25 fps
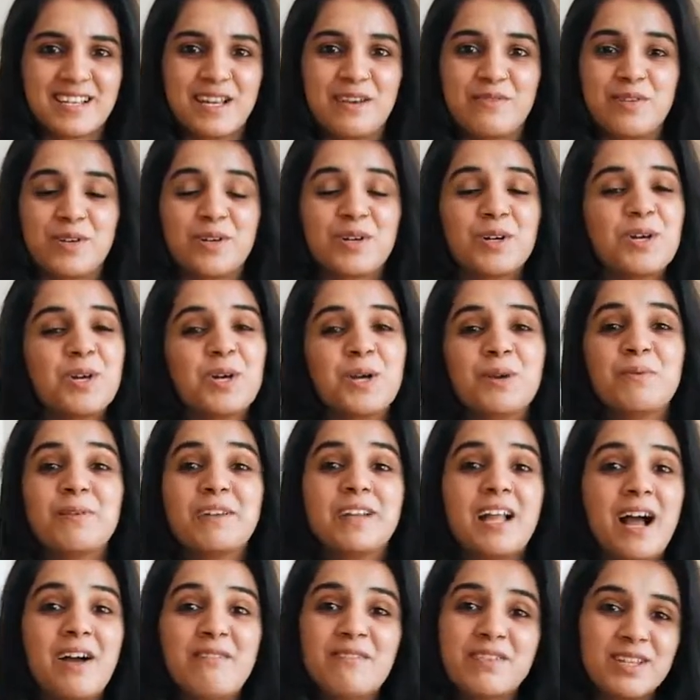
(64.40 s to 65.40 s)
ever.
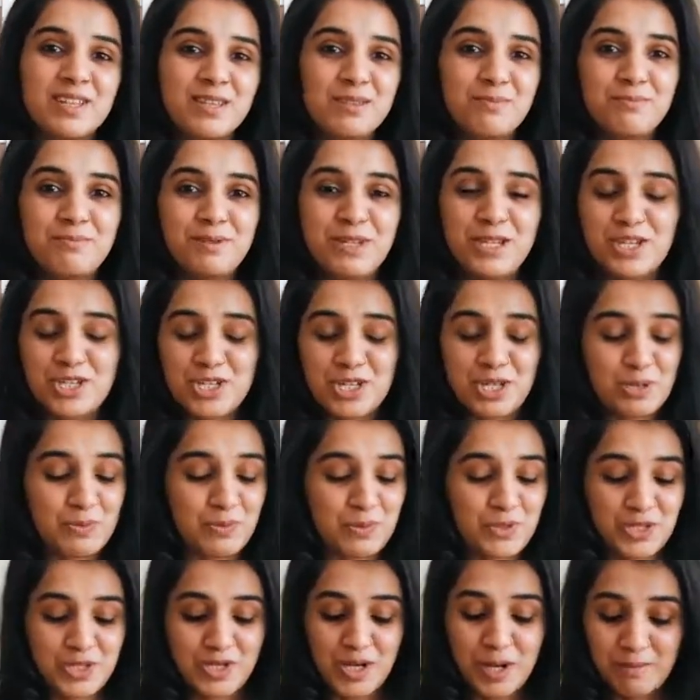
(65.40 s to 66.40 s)
We'd have it at the beach and it
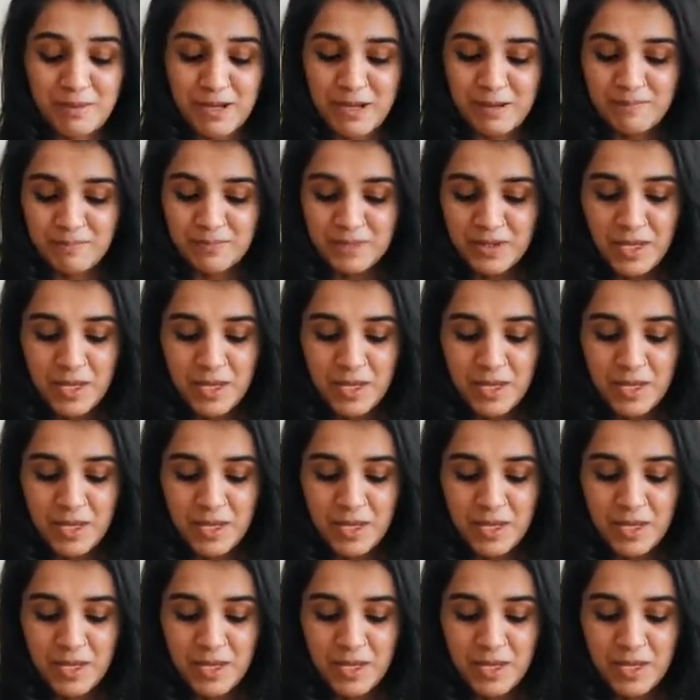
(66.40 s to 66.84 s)
was yummy.